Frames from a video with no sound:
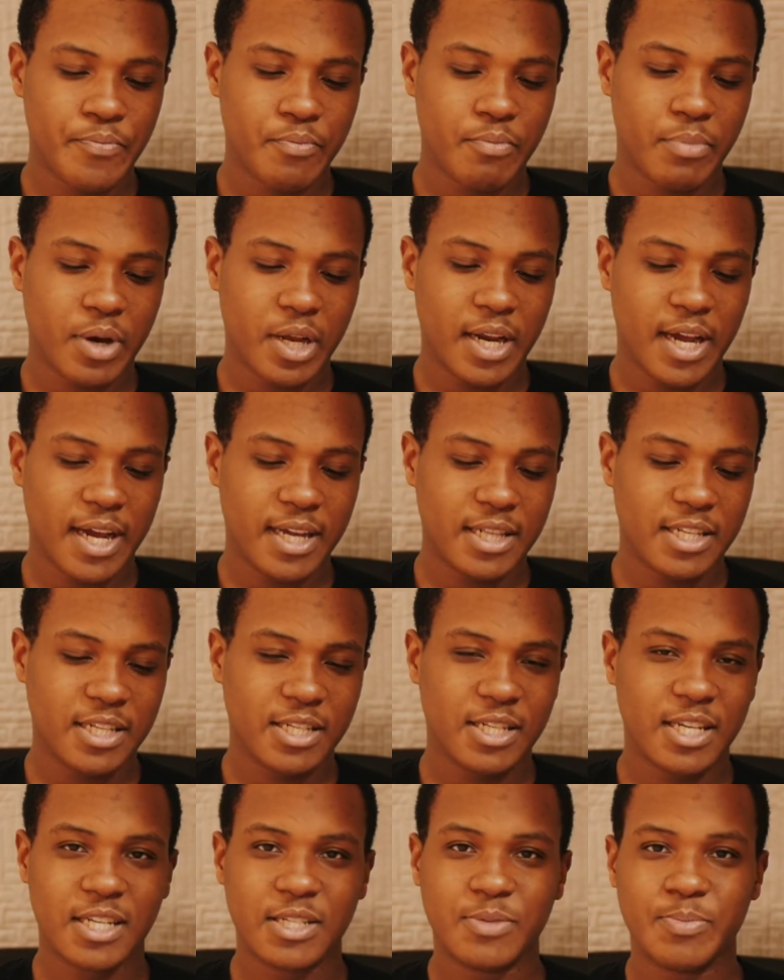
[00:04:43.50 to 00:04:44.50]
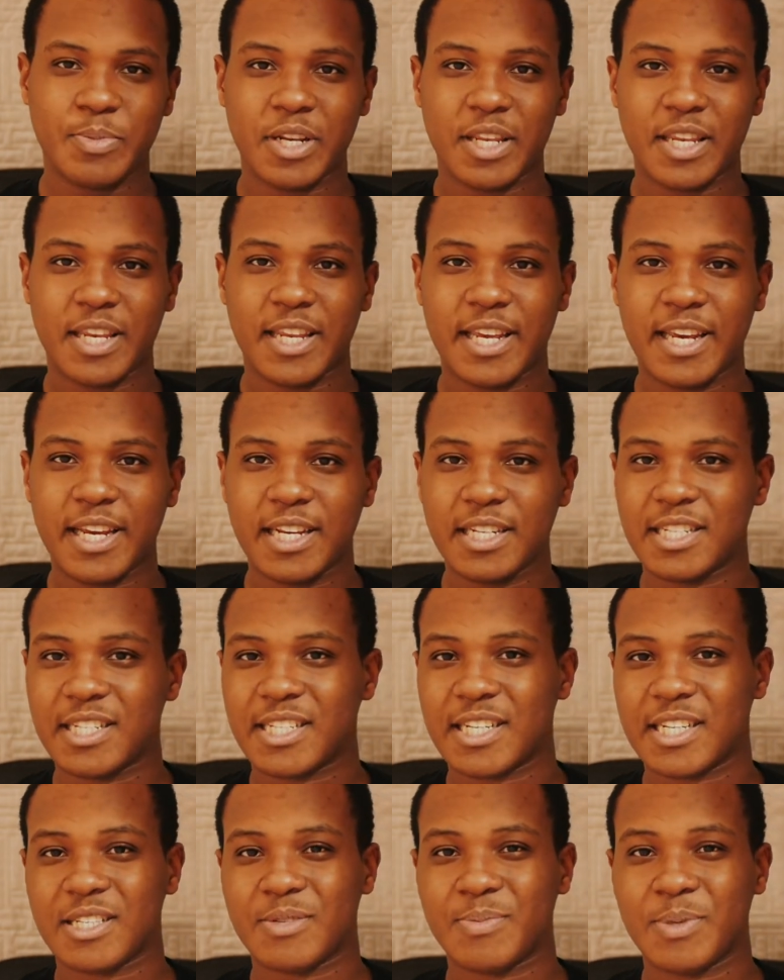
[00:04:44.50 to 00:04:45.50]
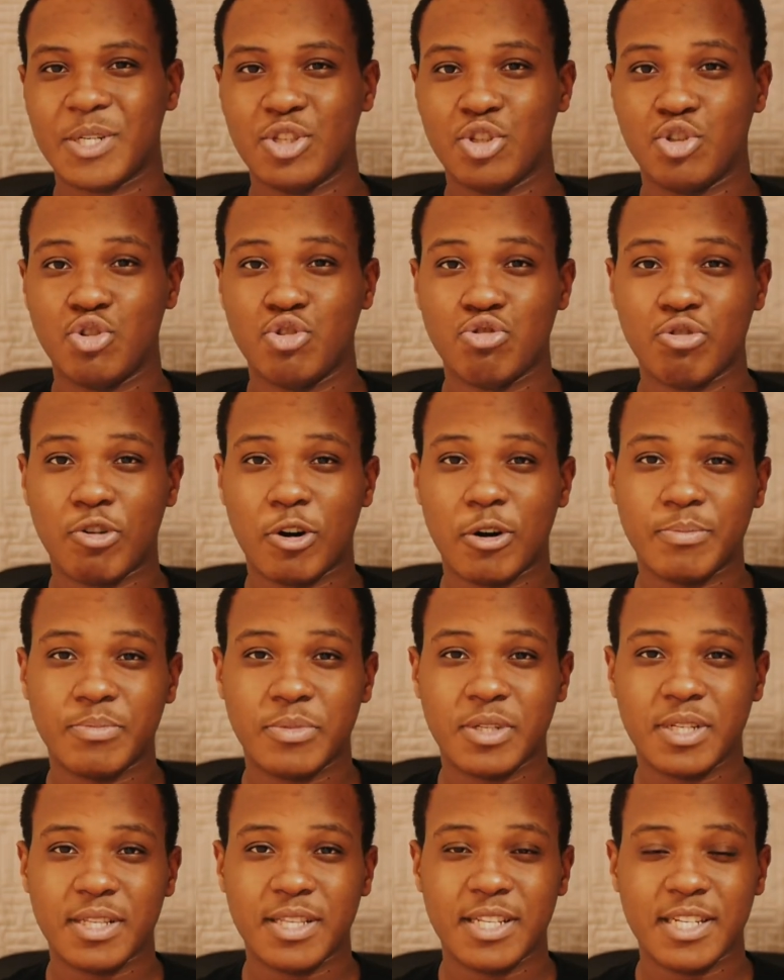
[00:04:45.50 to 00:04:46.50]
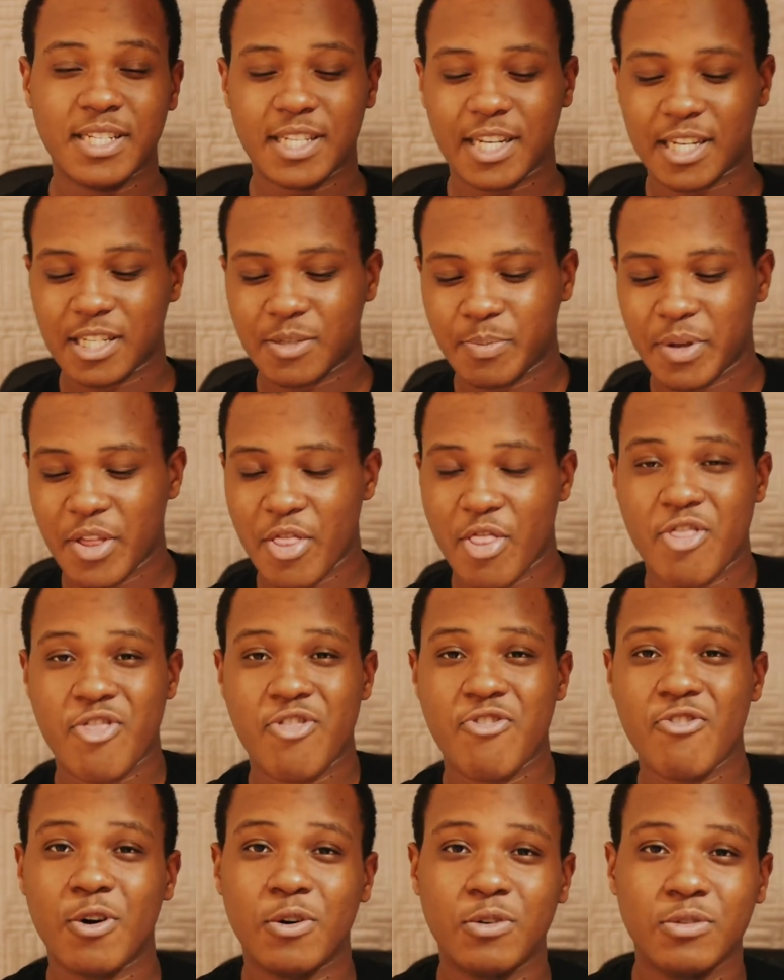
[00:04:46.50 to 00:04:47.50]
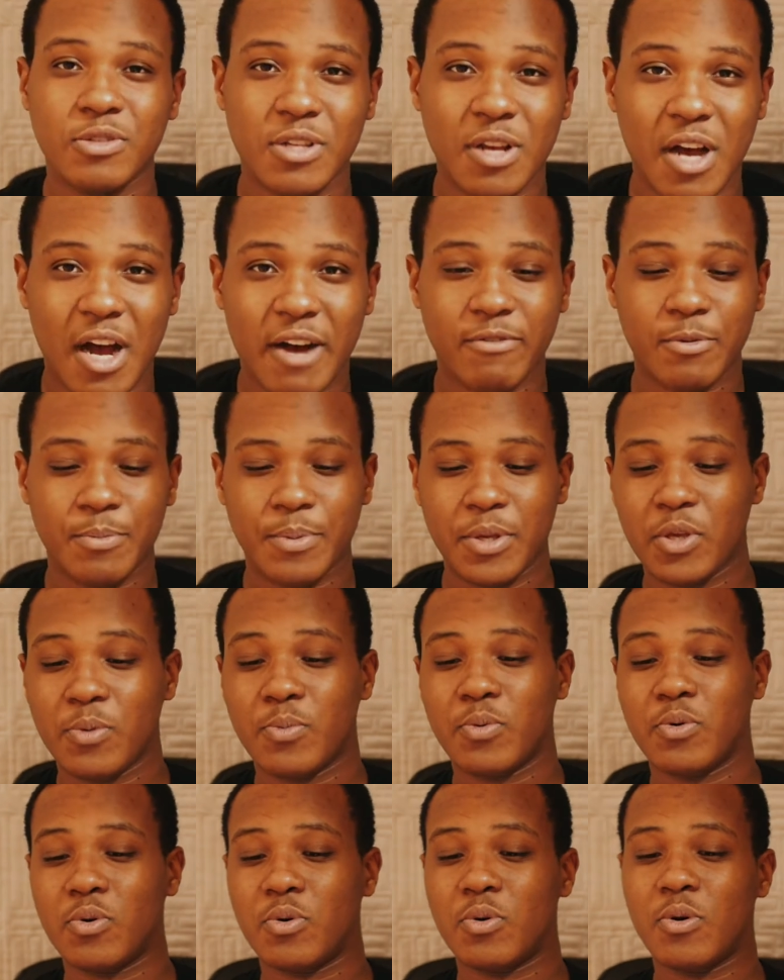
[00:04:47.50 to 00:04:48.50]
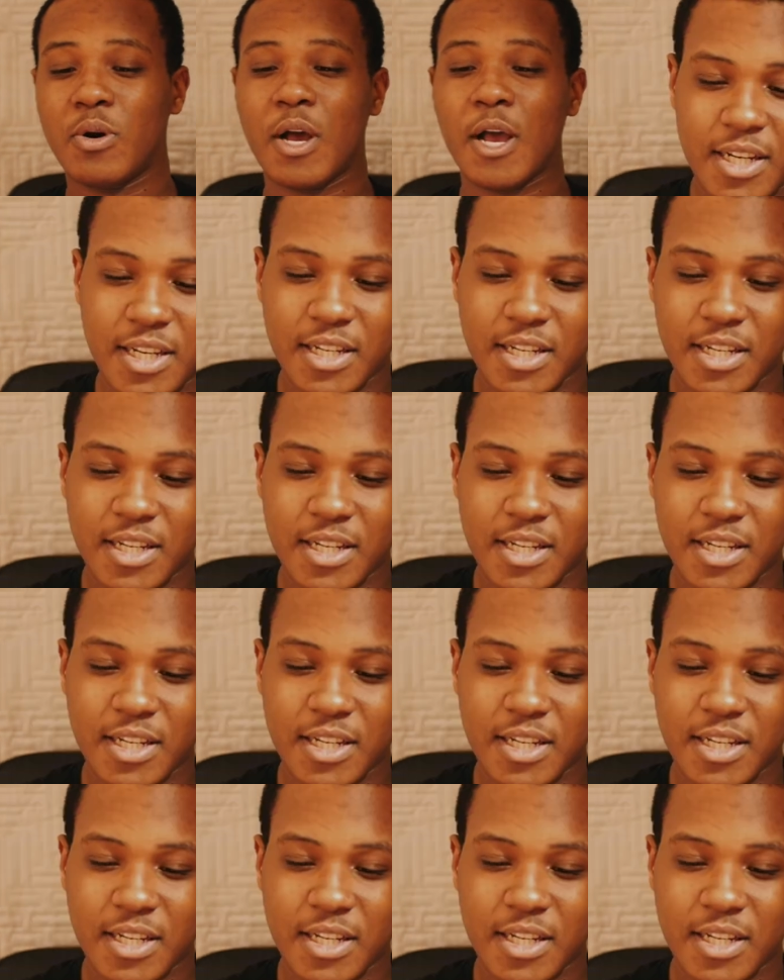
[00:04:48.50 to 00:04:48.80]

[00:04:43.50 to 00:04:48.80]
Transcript: but like this has been kicked, this has been dropped, this has been thrown to other people.